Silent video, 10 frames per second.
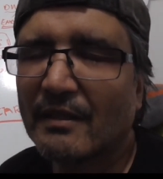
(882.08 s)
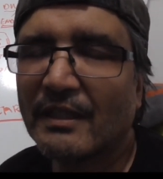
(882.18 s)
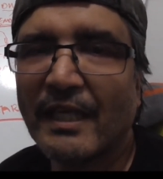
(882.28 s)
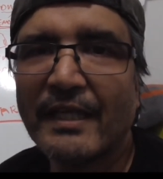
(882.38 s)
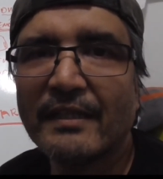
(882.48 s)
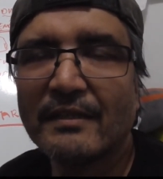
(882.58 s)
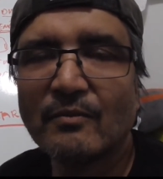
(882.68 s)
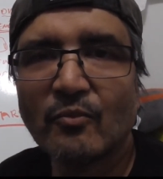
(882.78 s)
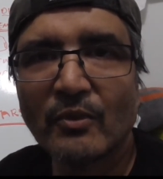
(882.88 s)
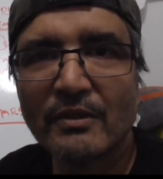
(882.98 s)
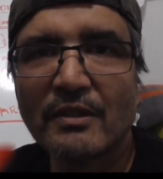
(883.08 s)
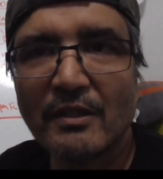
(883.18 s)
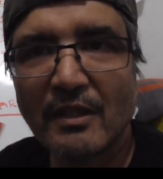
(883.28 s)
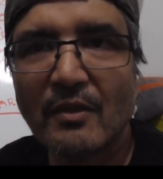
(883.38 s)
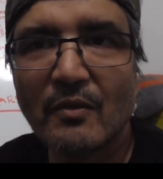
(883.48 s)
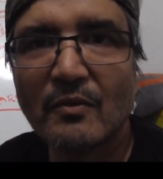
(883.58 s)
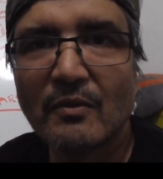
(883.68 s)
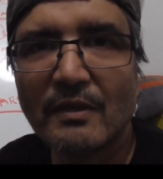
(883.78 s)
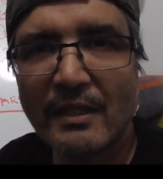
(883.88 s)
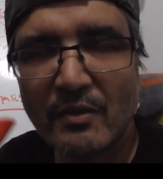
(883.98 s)
They want to
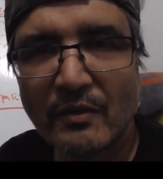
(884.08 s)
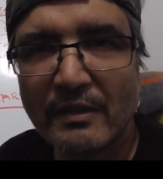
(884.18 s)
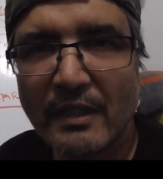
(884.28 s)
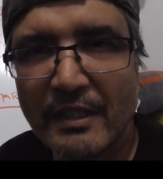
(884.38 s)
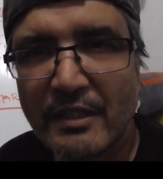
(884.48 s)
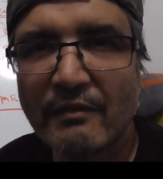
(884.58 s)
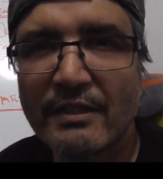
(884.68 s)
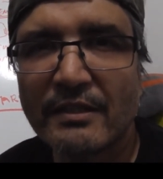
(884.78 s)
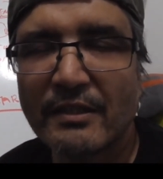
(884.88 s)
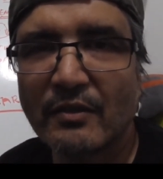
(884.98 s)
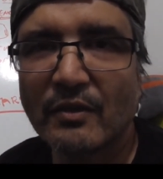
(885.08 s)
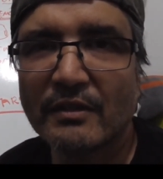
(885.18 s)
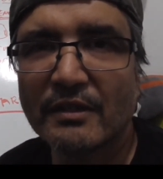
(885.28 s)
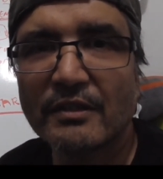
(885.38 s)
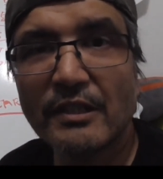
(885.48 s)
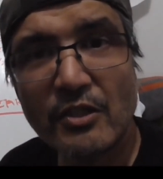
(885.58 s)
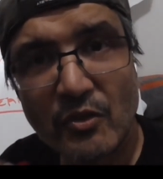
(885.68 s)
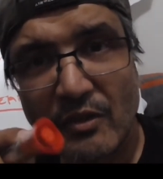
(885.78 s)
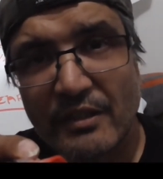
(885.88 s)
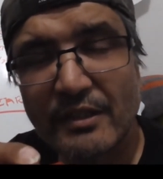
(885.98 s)
know that you're interested in your condition. It's
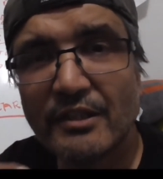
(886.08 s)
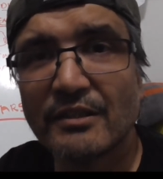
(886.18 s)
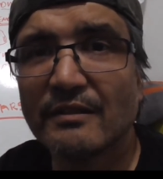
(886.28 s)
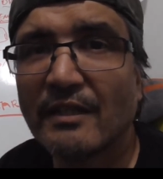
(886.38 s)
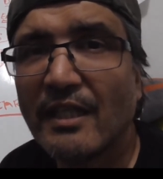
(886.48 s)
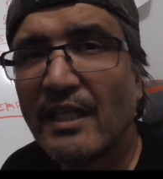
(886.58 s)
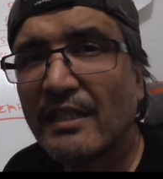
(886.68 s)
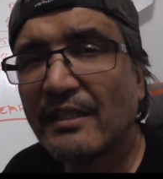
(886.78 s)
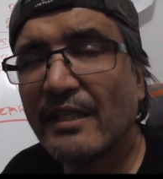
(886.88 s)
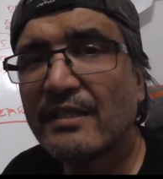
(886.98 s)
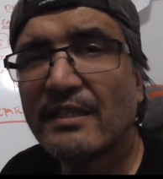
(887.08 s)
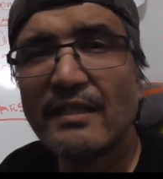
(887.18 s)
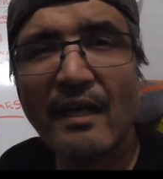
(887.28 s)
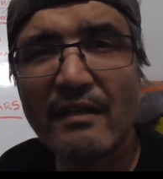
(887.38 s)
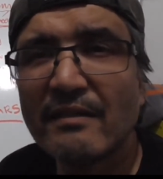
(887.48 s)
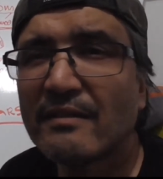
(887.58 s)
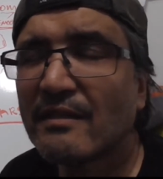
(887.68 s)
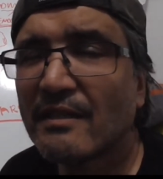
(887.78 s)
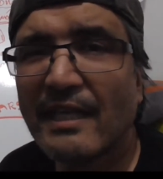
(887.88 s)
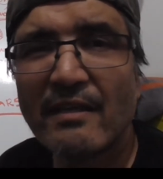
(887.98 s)
your condition. They see hundreds
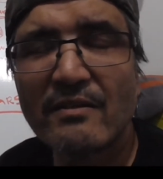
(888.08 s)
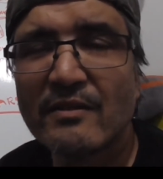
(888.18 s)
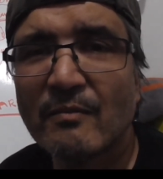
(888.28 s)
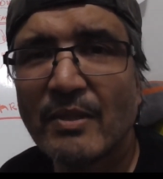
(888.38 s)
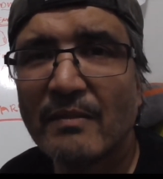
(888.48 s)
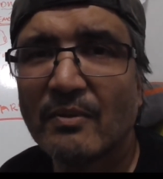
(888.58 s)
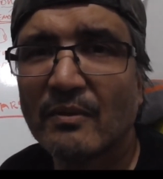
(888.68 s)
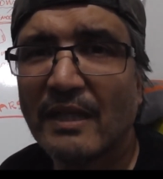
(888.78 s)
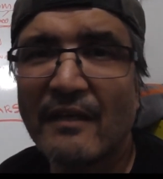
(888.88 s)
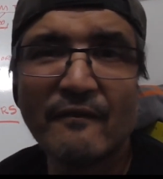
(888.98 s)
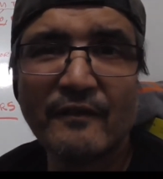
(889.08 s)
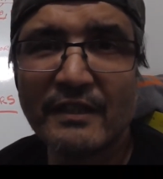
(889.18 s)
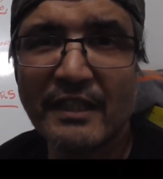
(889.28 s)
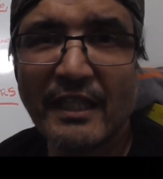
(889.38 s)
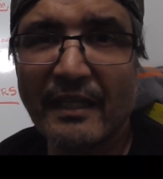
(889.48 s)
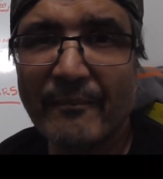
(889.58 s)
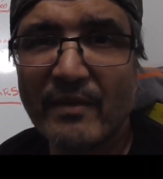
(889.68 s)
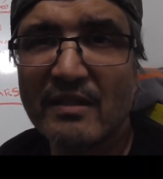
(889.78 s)
of thousands of people every year.